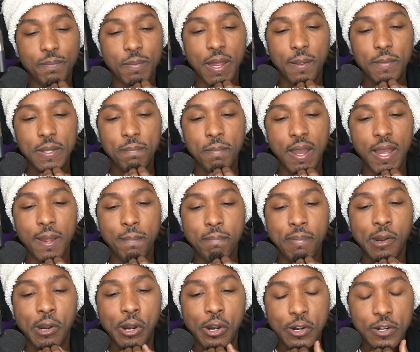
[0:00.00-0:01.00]
This might be my
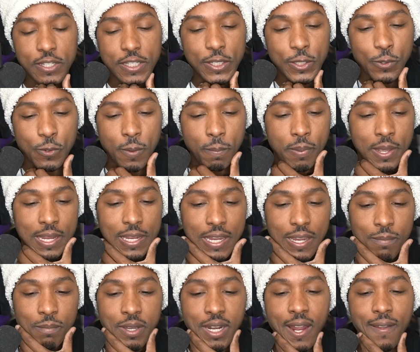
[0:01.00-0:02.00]
personal
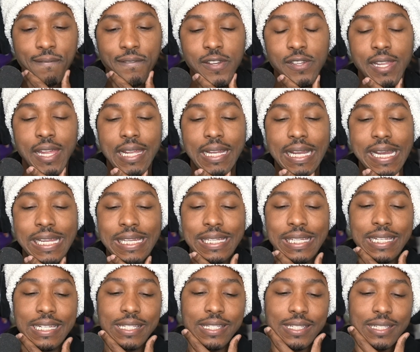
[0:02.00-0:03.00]
opinion, but I feel like
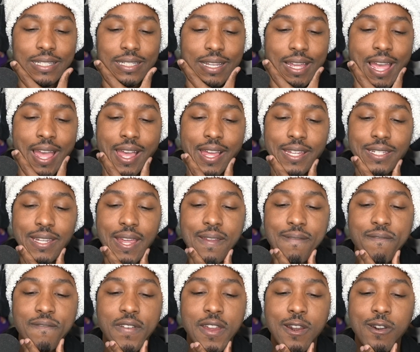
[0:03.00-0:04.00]
Anissa has a
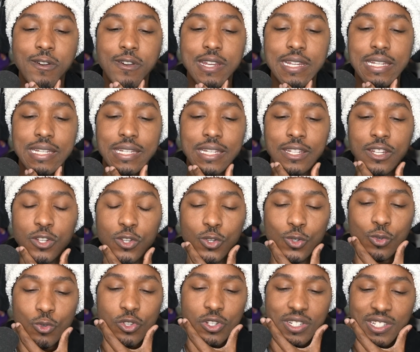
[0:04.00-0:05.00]
very
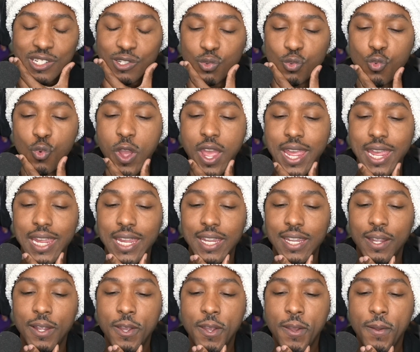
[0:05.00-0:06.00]
huge
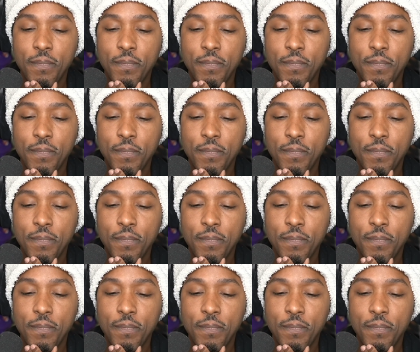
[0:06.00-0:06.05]
sway